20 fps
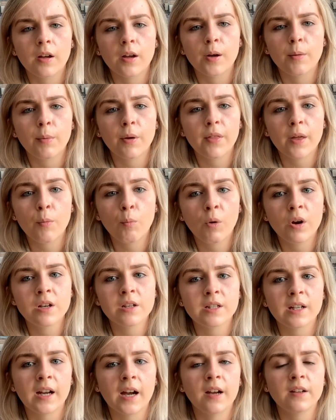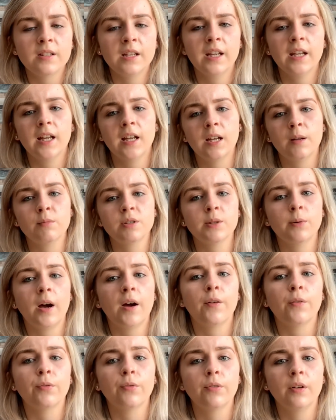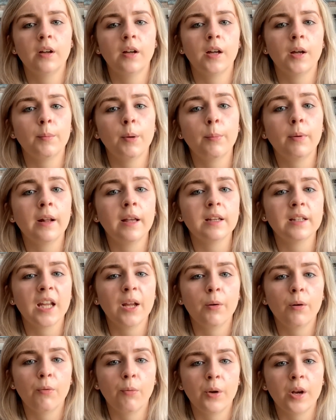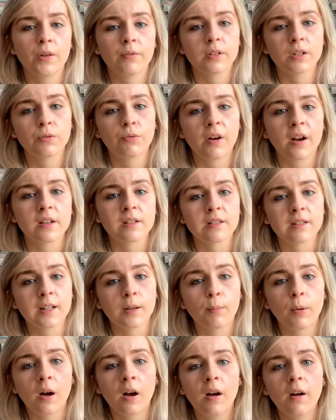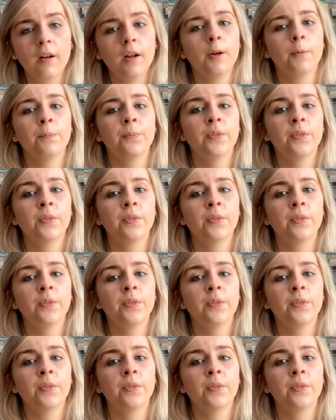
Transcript: But then one day I'd taken him to have a play date with one of his friends in the park,